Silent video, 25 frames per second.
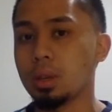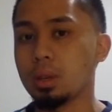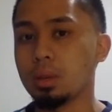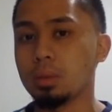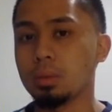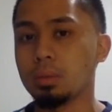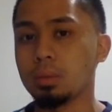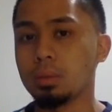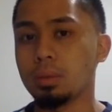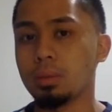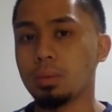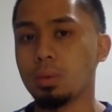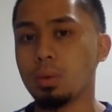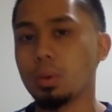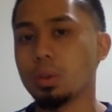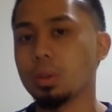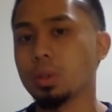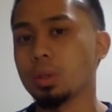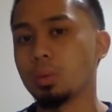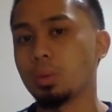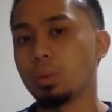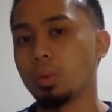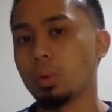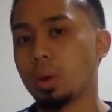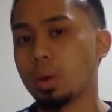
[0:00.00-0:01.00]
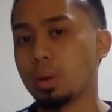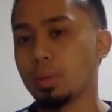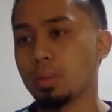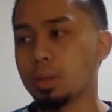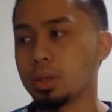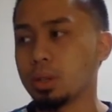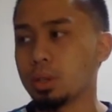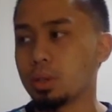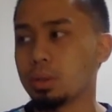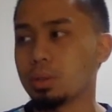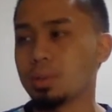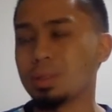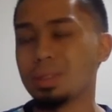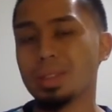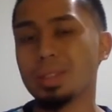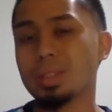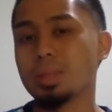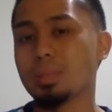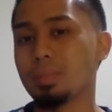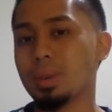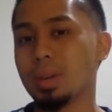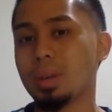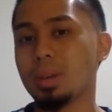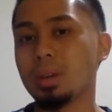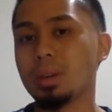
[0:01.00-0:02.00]
Of course, we want to make sure it stays
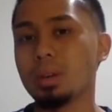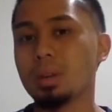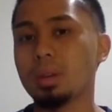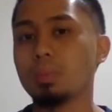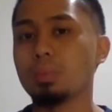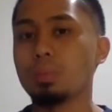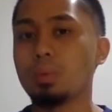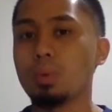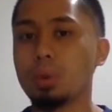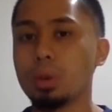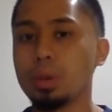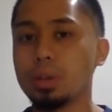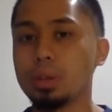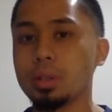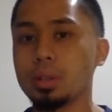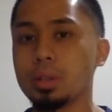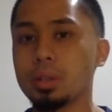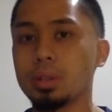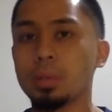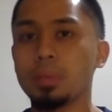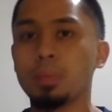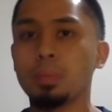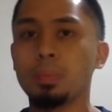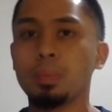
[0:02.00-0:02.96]
pink and moist.